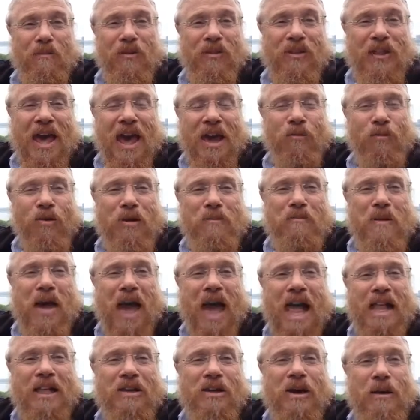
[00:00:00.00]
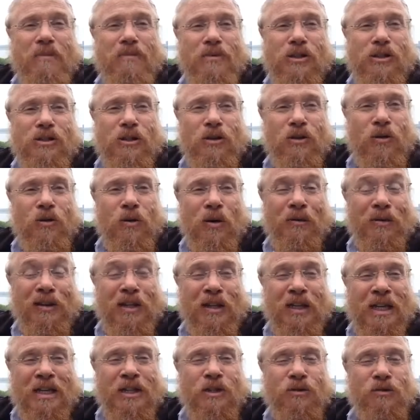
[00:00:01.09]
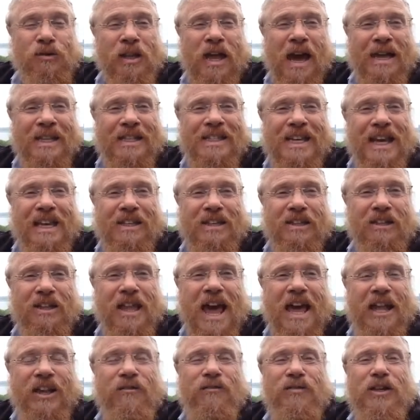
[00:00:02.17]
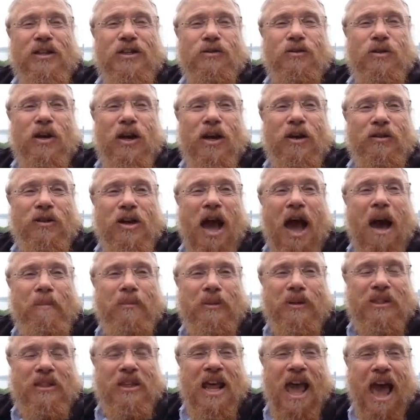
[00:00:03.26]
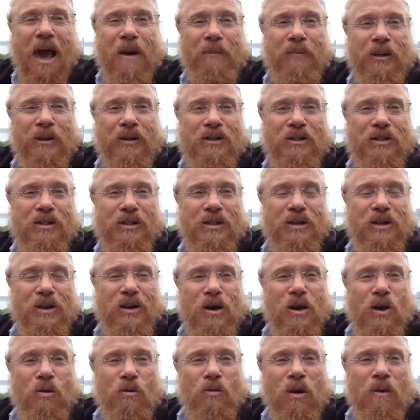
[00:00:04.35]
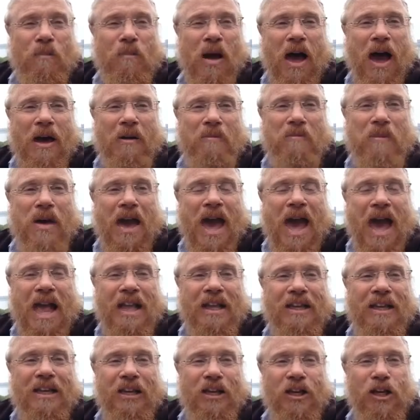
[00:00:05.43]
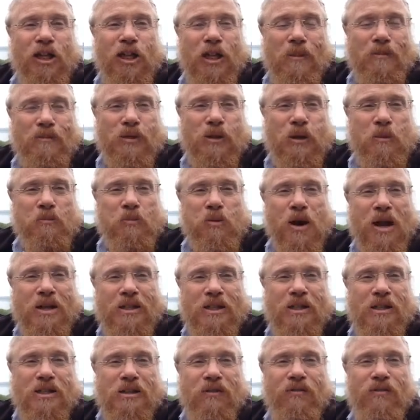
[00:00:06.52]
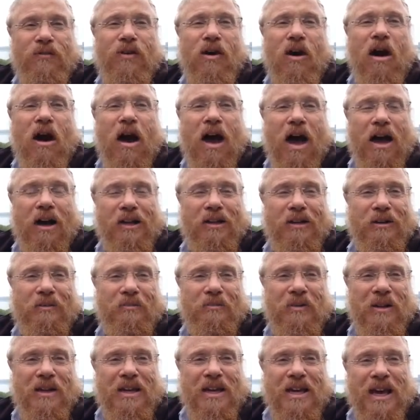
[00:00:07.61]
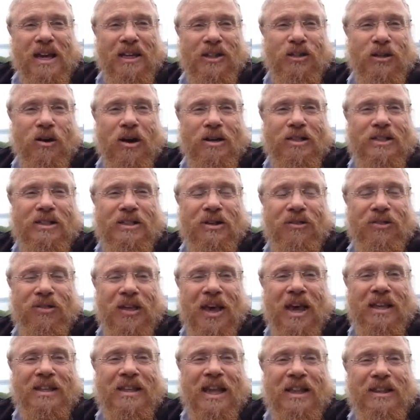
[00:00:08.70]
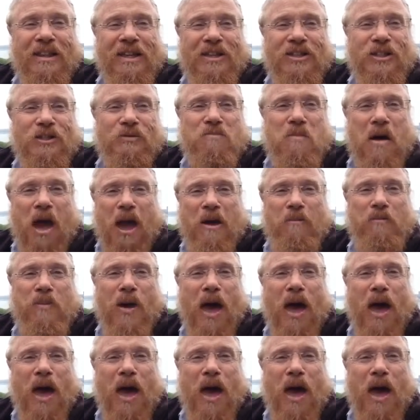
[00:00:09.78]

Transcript: But then when man comes to and when the Israelites get to the land of Israel, the opposite happens whereby man can eclipse the presence of God and starts to think that this is my